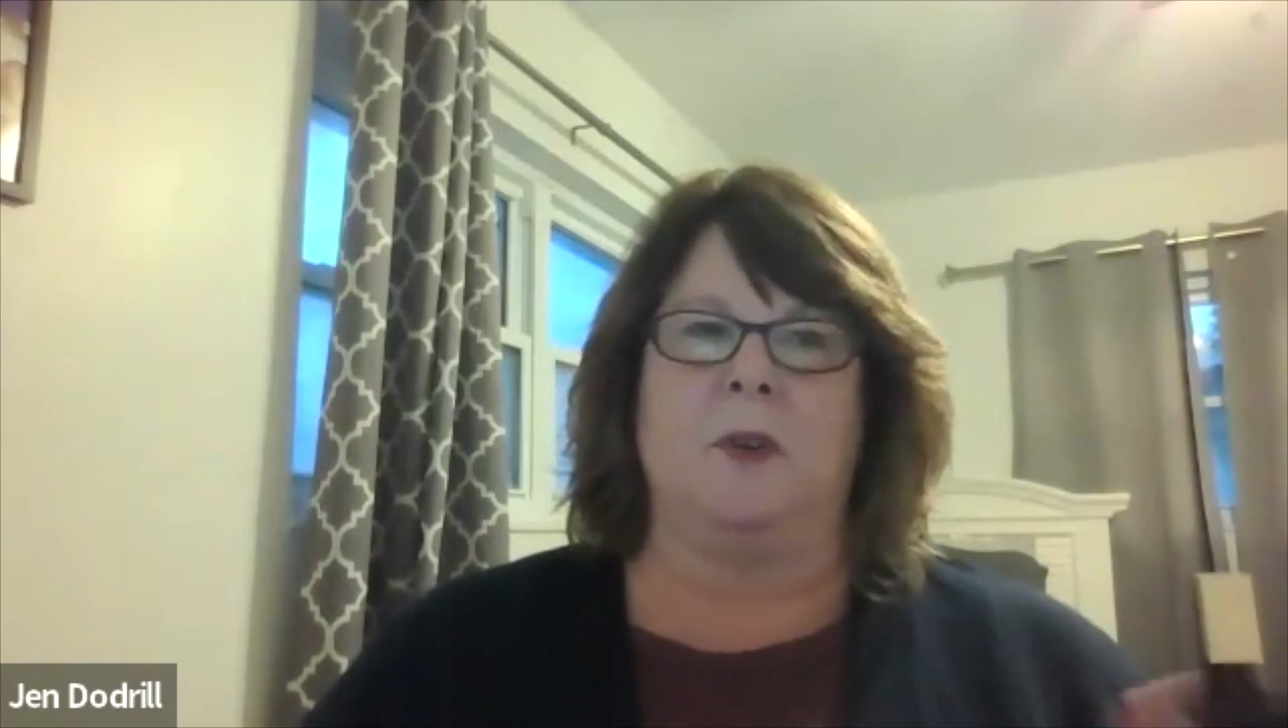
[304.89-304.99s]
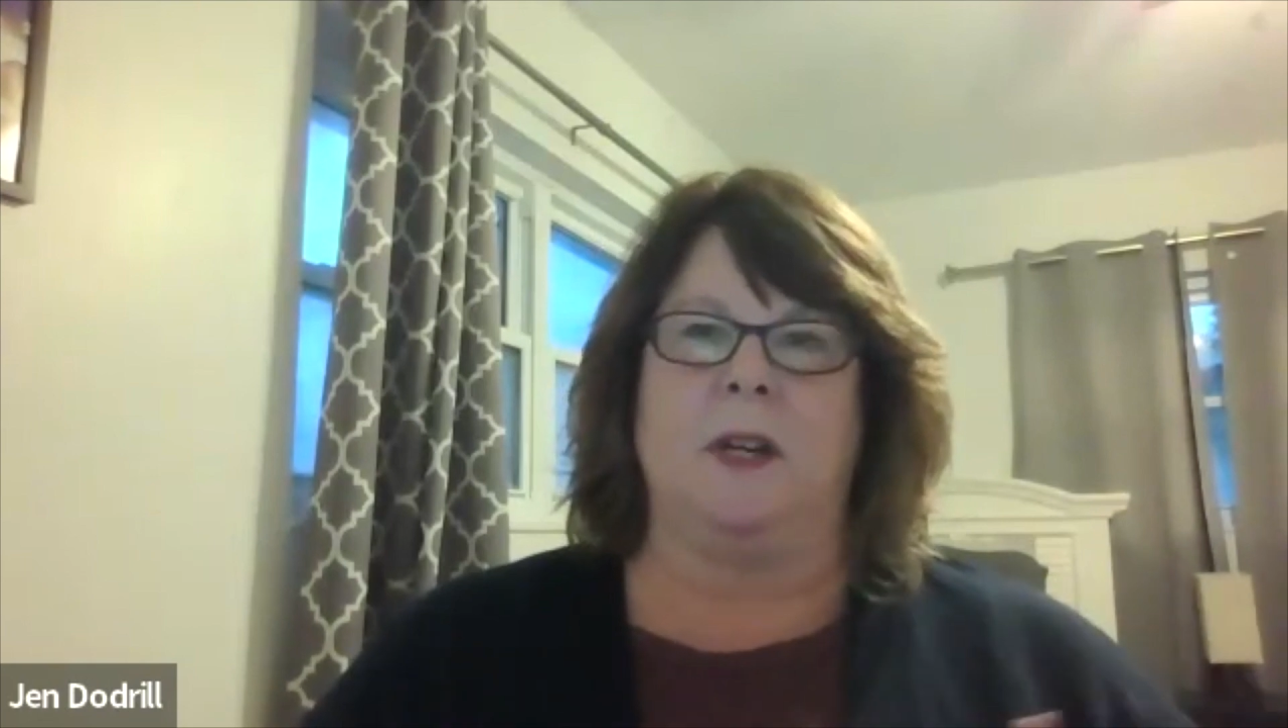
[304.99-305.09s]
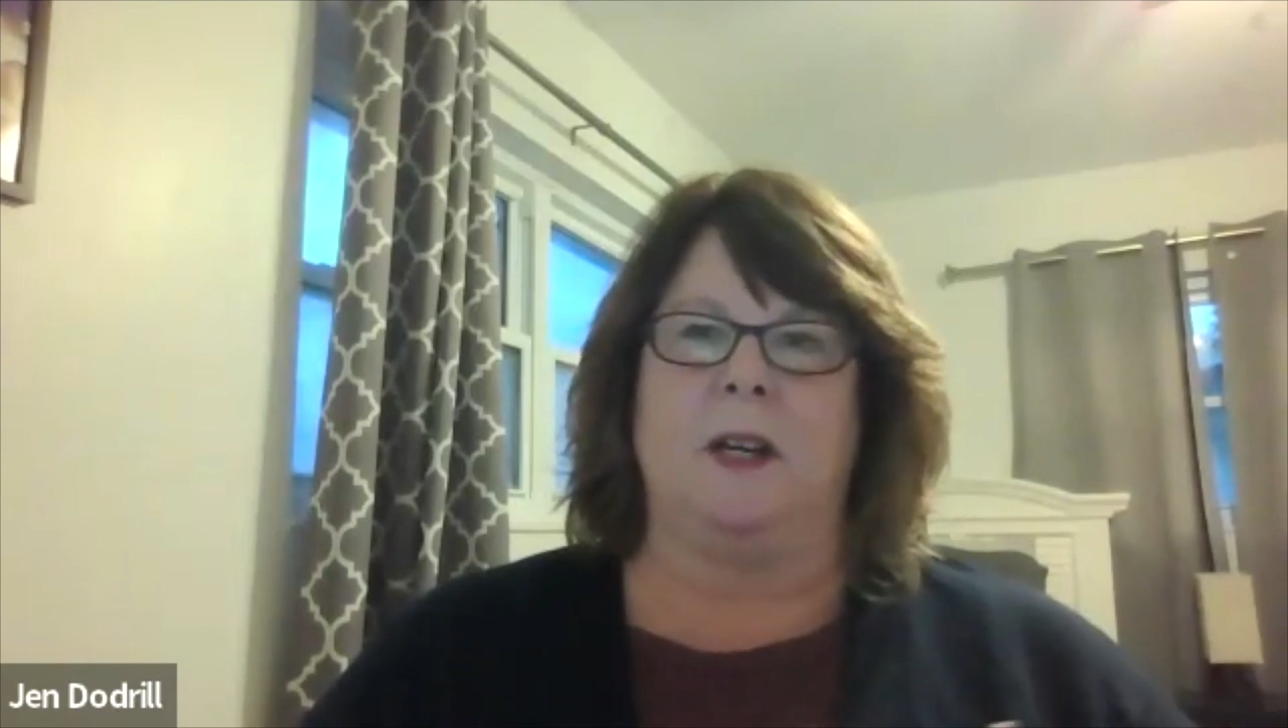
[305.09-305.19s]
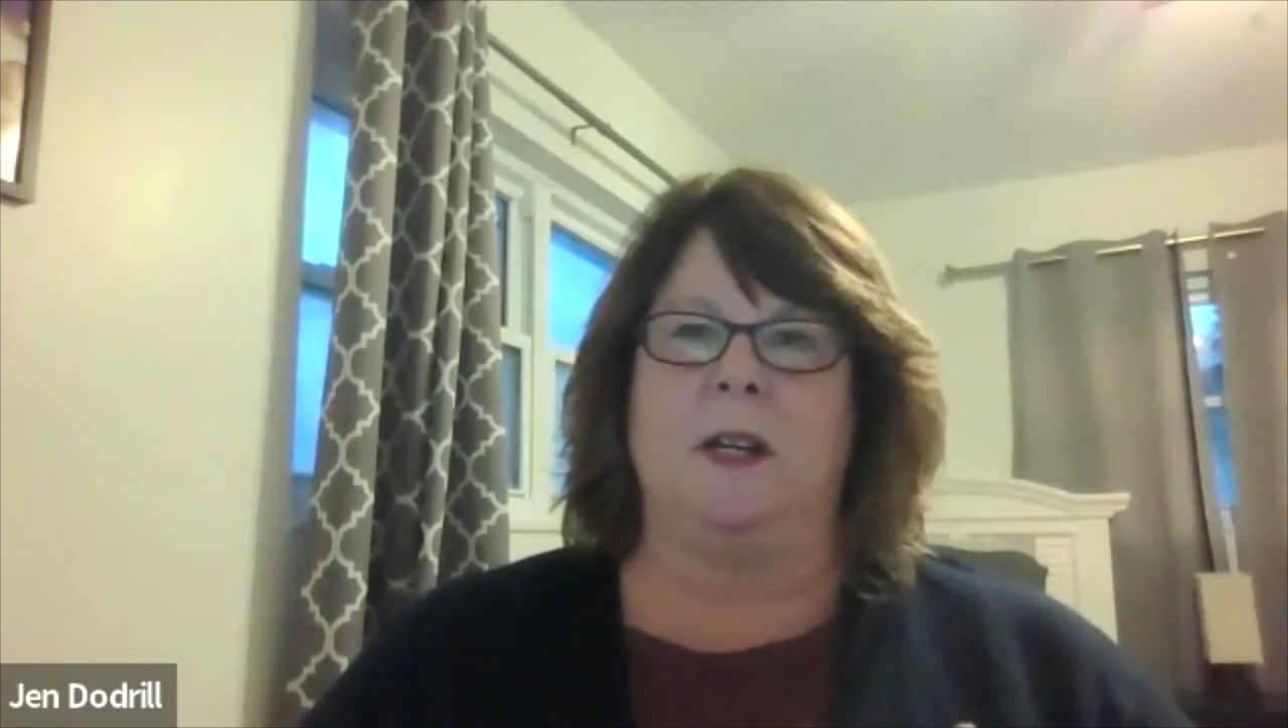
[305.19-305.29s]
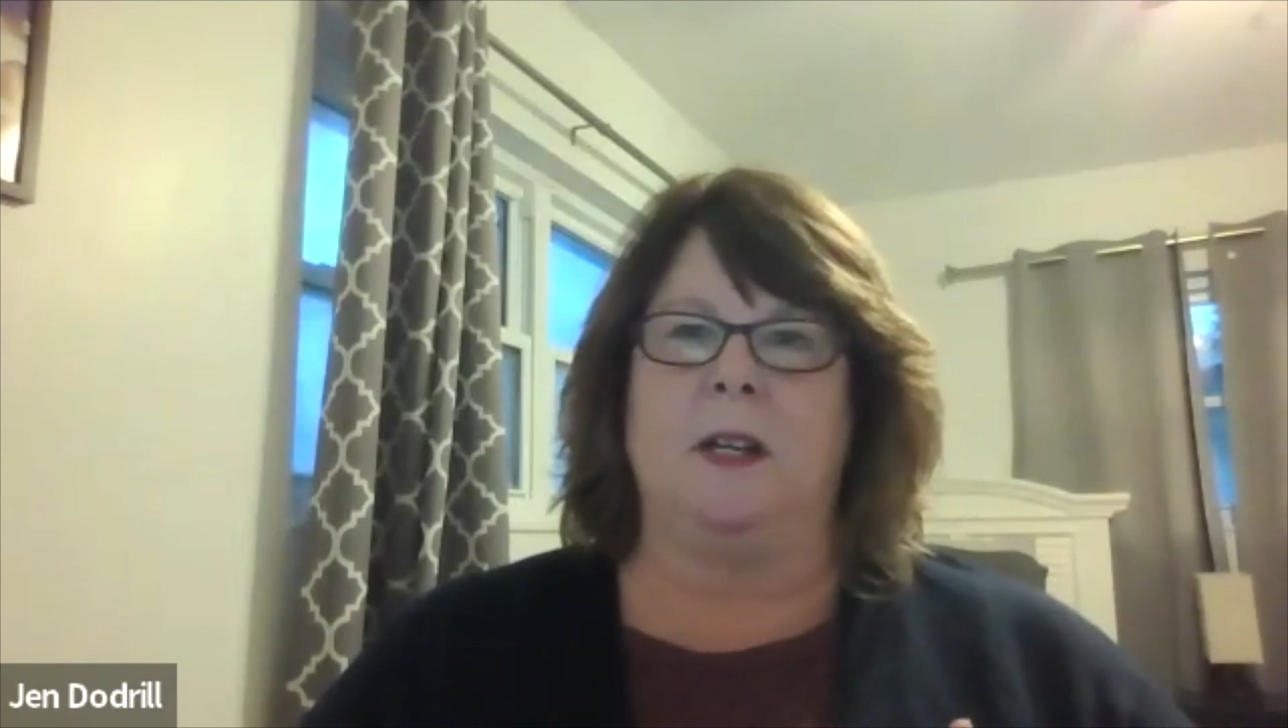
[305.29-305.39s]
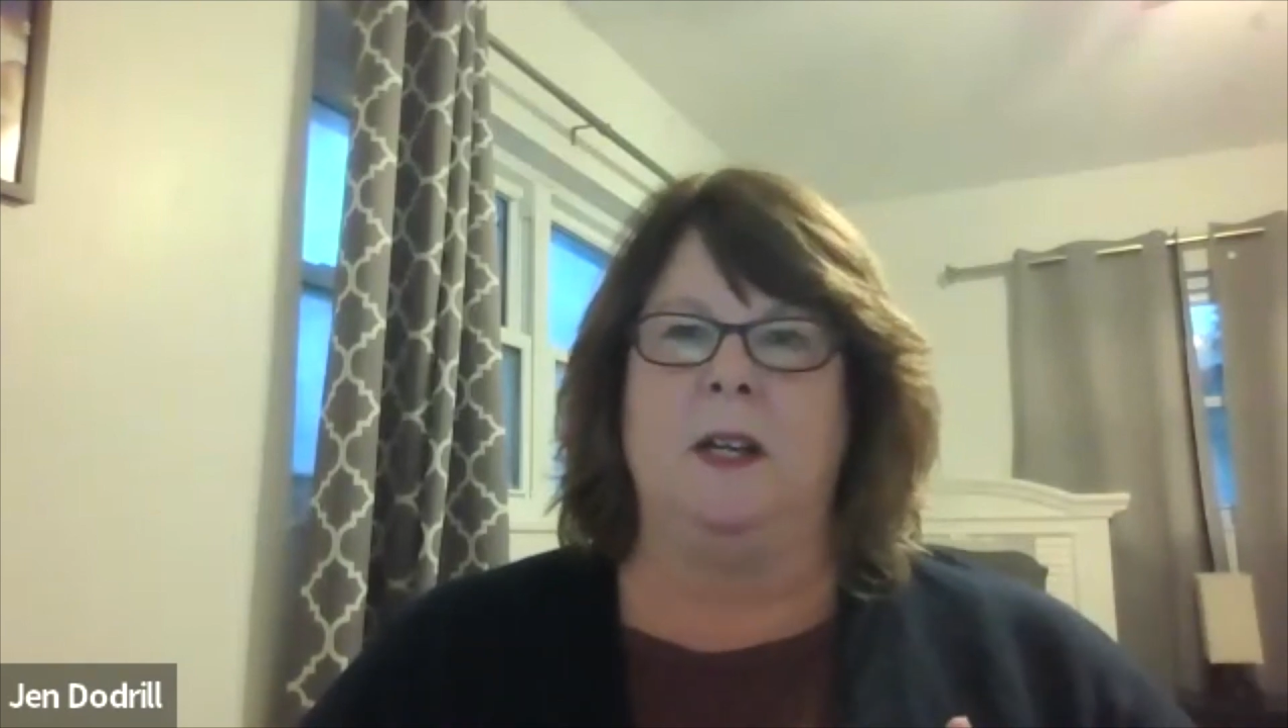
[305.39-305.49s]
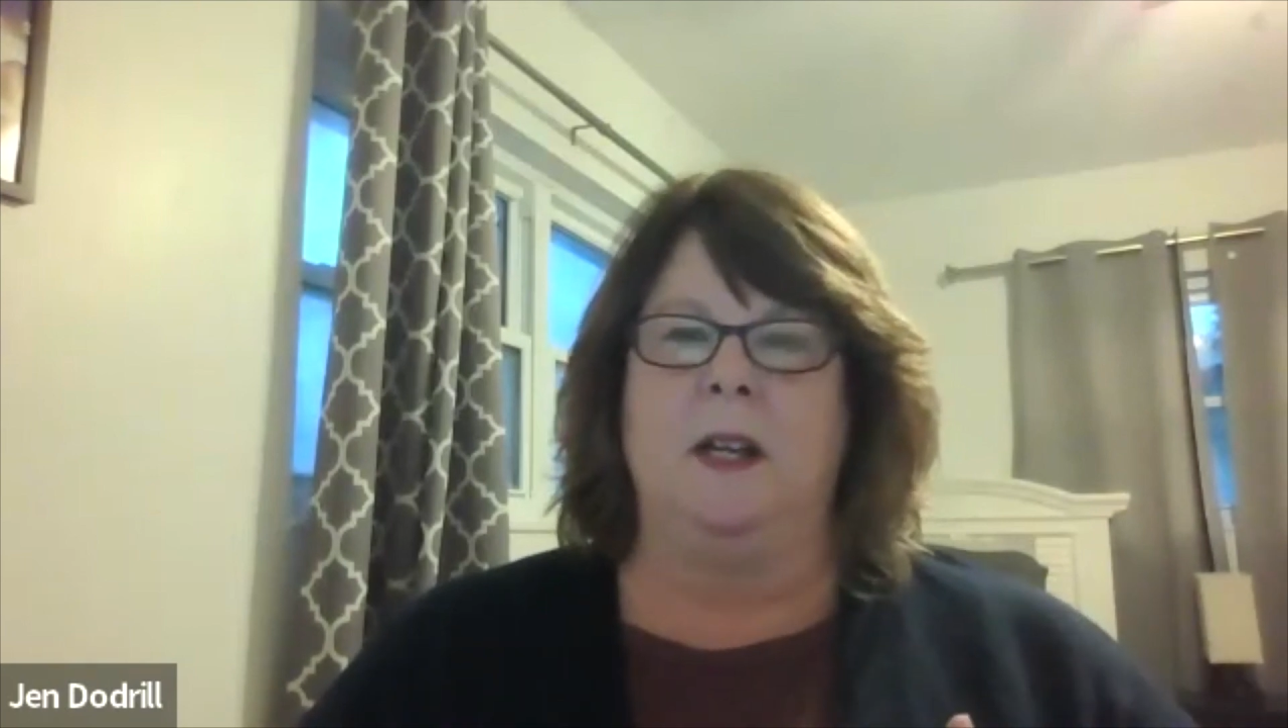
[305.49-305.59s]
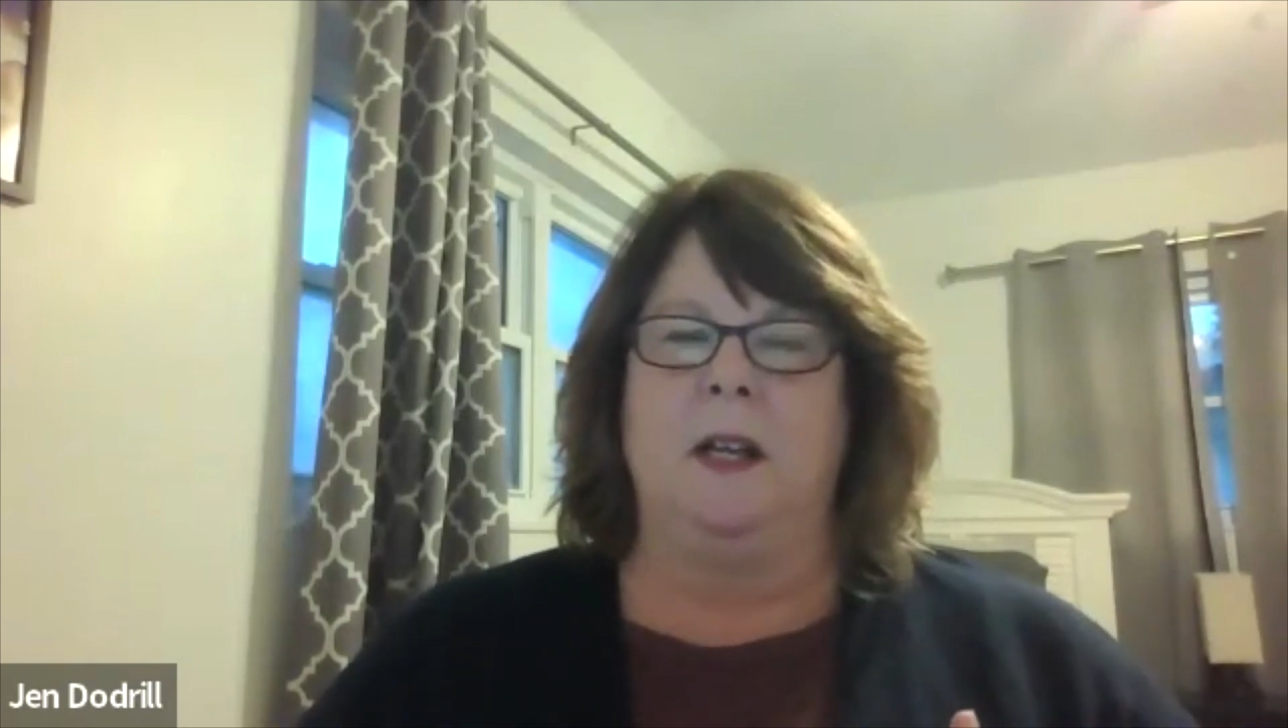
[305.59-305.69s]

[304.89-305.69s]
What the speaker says: in it.